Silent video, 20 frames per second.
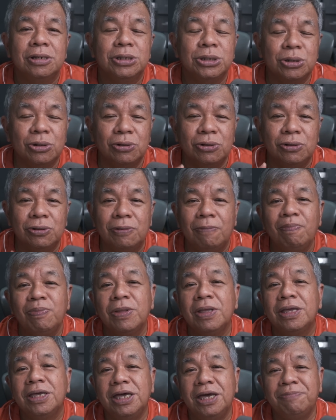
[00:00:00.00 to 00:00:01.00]
So
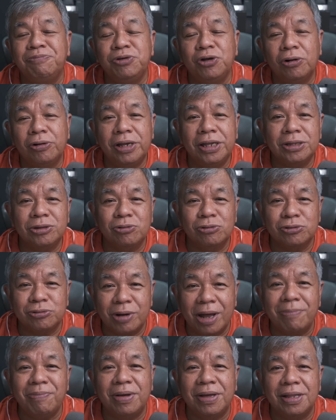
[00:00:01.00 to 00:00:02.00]
if you're into
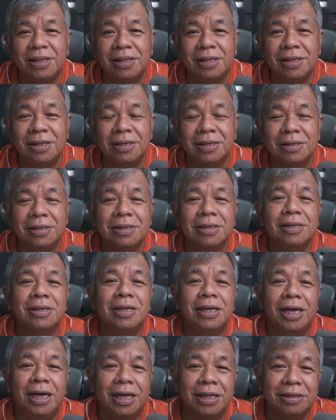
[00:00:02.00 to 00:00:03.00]
travel,
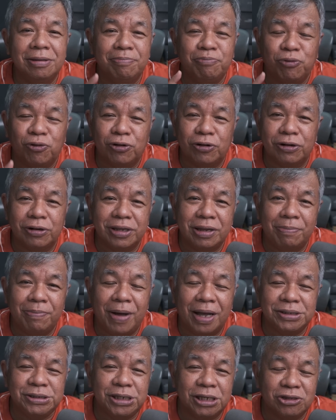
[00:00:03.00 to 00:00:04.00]
and for the
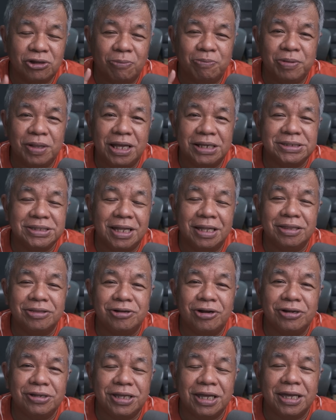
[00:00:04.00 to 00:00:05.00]
budget of less than
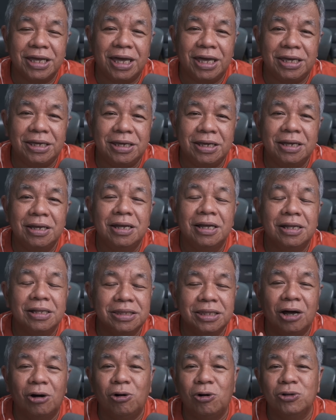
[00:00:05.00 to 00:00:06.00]
30K,
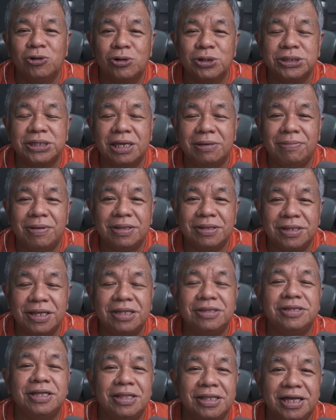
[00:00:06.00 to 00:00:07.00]
the Honor
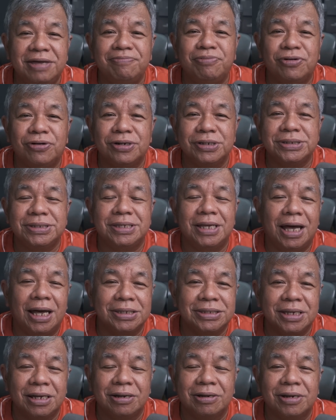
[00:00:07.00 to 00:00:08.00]
70 delivers
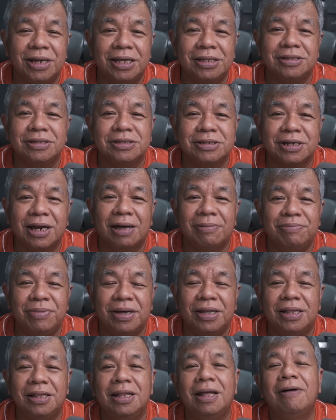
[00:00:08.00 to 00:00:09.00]
as a great
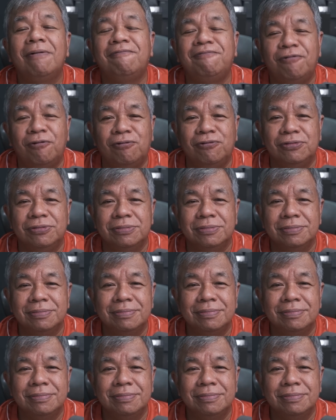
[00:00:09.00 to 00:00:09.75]
travel phone.